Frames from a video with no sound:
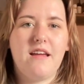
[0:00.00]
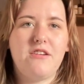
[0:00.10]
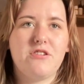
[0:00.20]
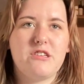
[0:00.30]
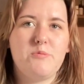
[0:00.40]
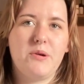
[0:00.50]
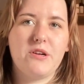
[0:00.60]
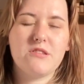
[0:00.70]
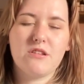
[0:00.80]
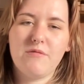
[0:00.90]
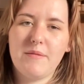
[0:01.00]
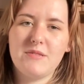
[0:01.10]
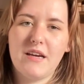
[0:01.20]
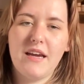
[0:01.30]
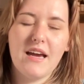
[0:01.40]
your experience on the
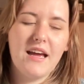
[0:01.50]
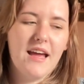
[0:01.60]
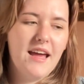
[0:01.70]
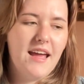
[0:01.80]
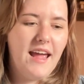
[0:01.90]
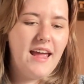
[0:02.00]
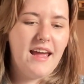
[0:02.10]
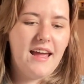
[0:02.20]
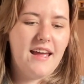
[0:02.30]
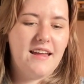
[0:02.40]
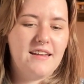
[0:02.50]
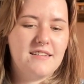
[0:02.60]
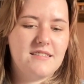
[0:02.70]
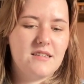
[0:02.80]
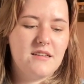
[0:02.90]
website and